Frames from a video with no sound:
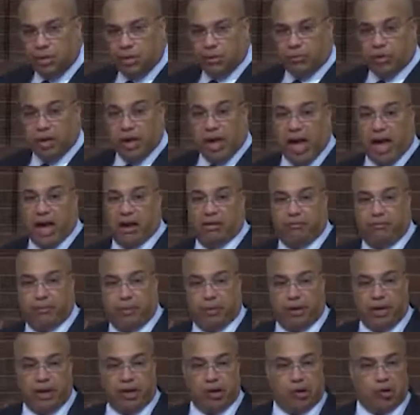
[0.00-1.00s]
We have
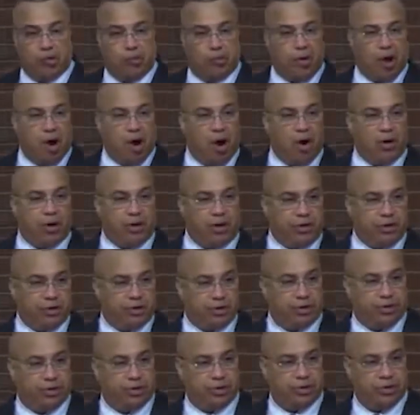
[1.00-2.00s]
political
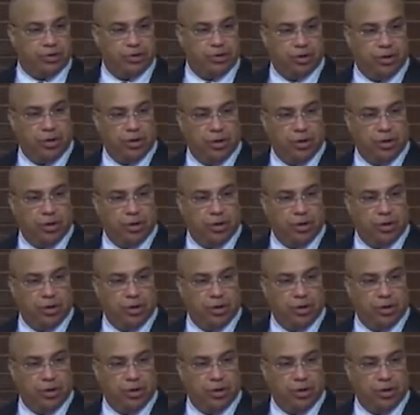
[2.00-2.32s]
parties